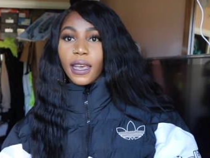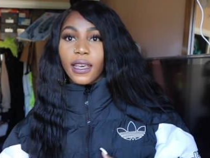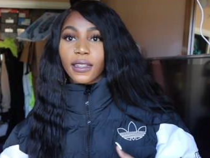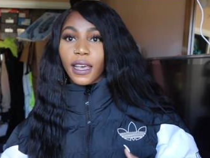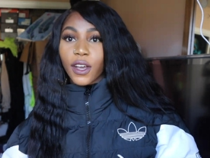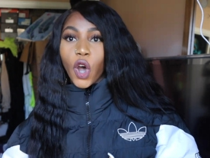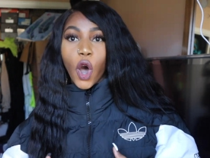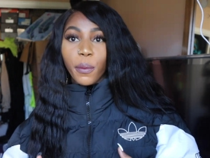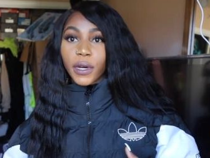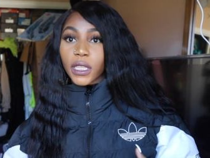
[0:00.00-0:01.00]
And like
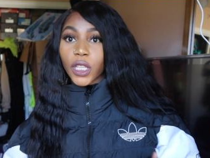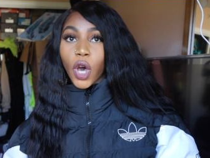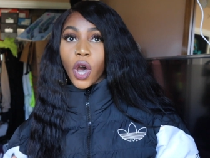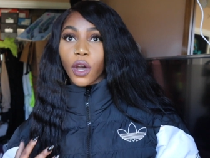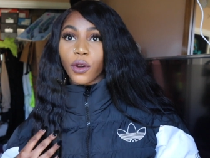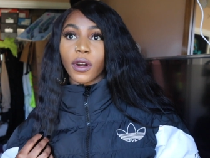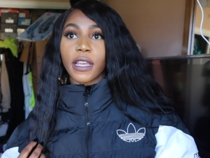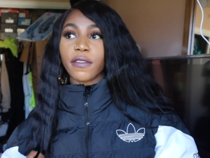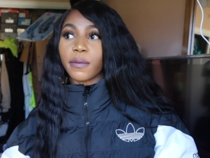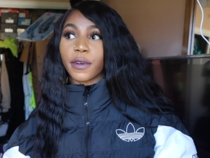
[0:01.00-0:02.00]
all month long, or
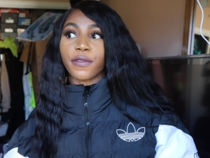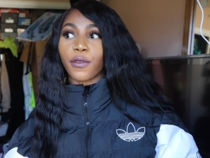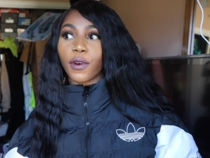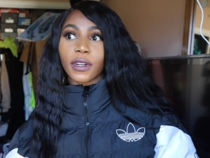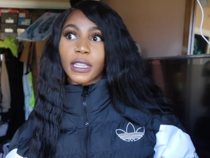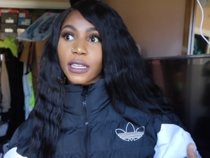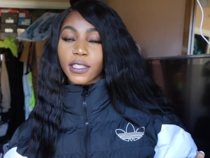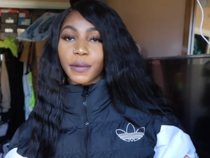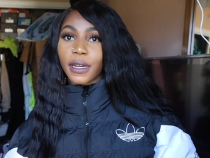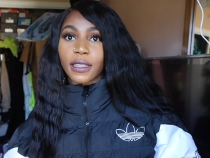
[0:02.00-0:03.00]
even before
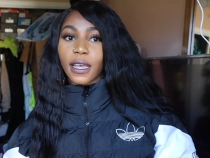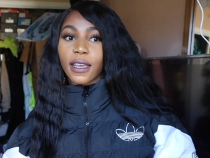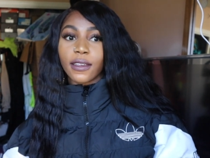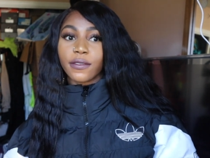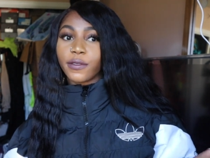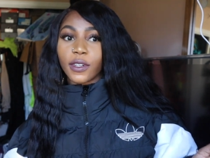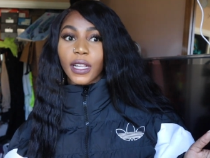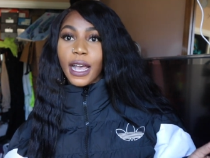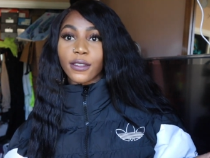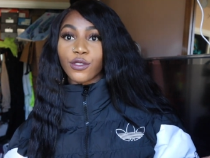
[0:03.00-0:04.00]
this month, like for
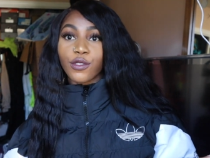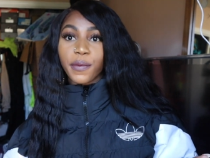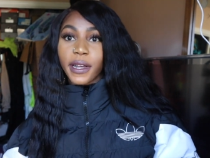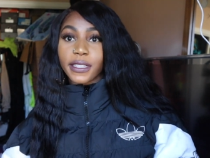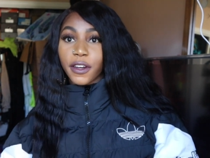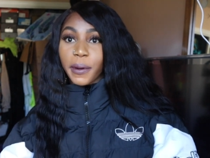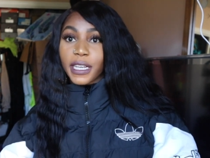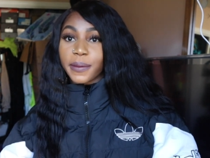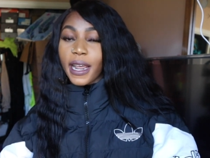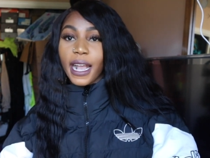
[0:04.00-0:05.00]
the last 2 months,
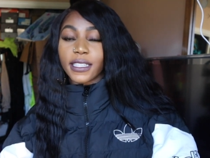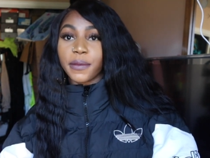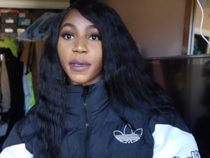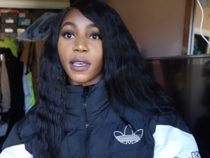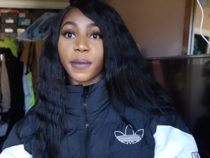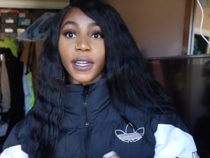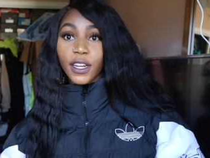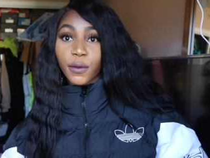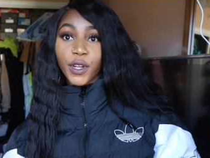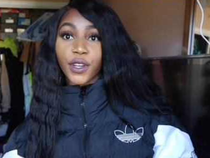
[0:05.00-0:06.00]
everybody's been asking me,
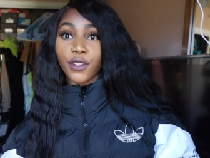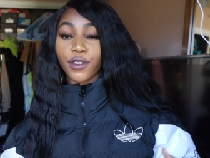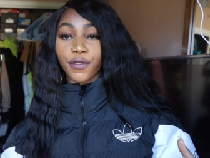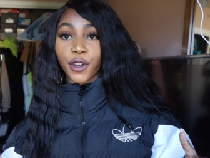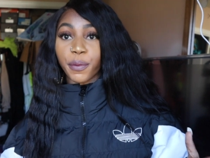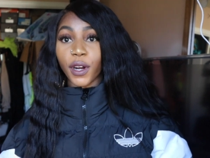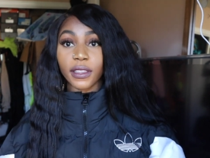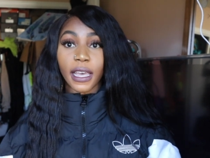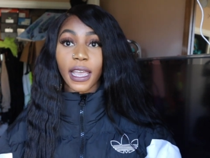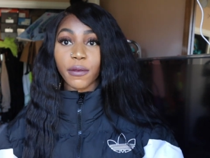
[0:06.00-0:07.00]
Benita, what are you gonna do for your
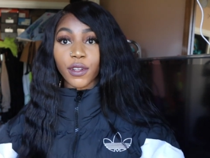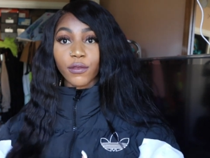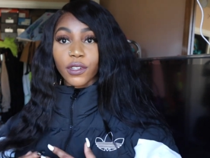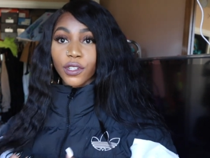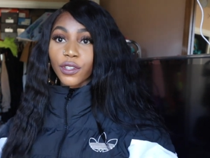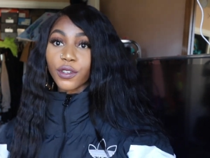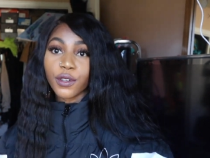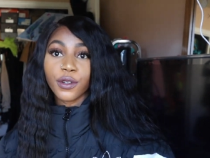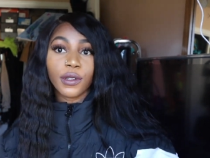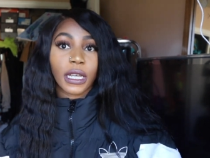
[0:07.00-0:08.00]
birthday? What do you wanna
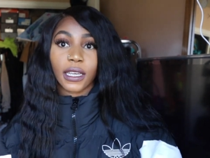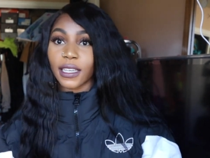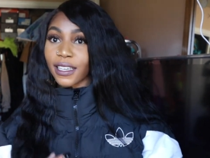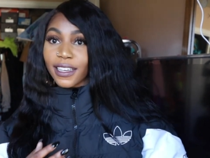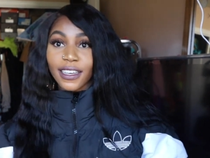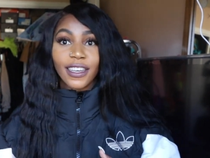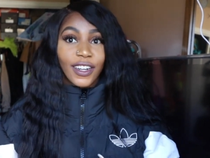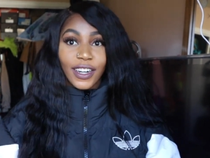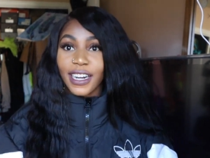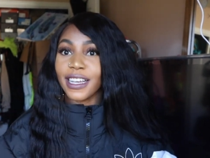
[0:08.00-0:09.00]
do? Like,
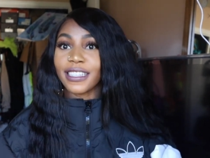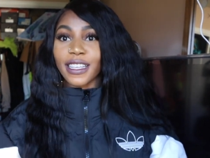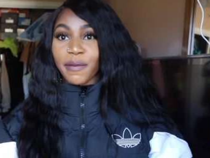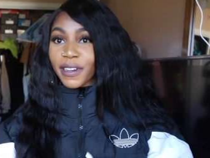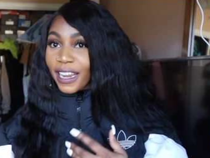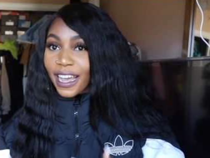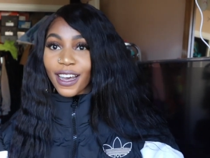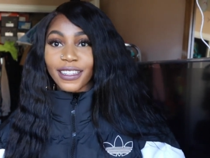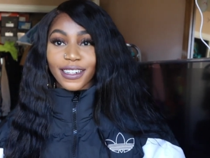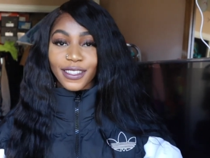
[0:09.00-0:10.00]
all right, it's coming
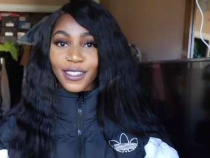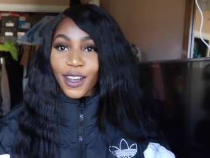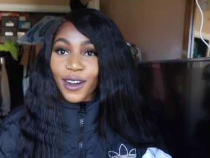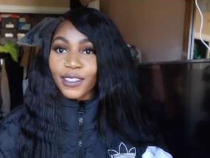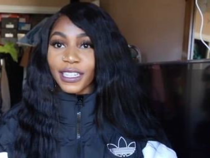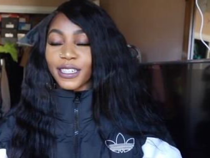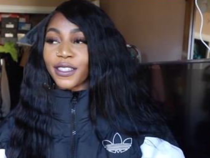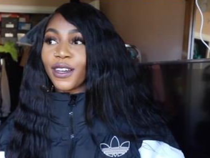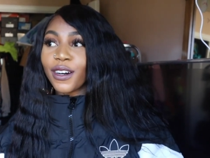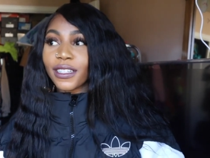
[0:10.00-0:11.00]
down. Let us know, let
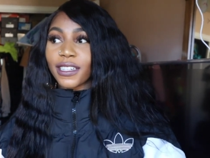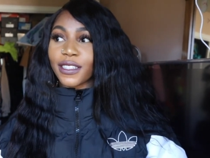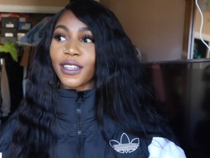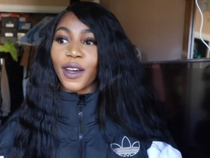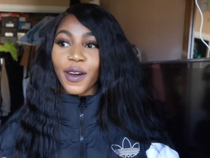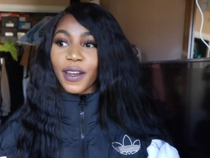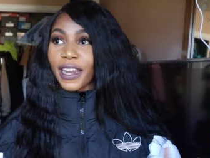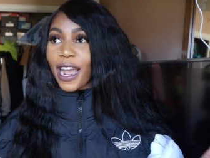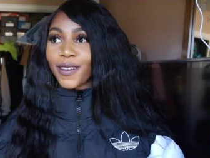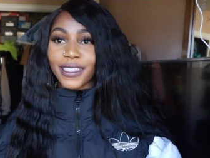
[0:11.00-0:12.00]
us know, let us know. And
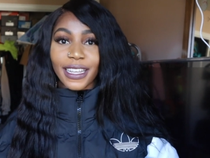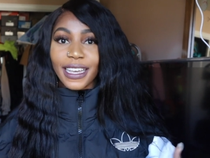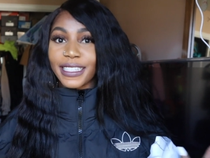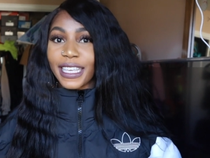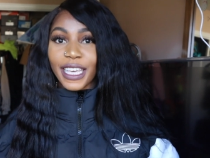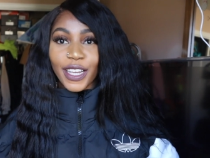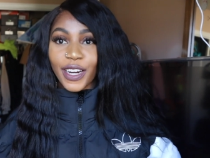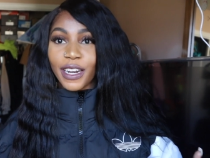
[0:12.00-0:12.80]
now it's like, it's here.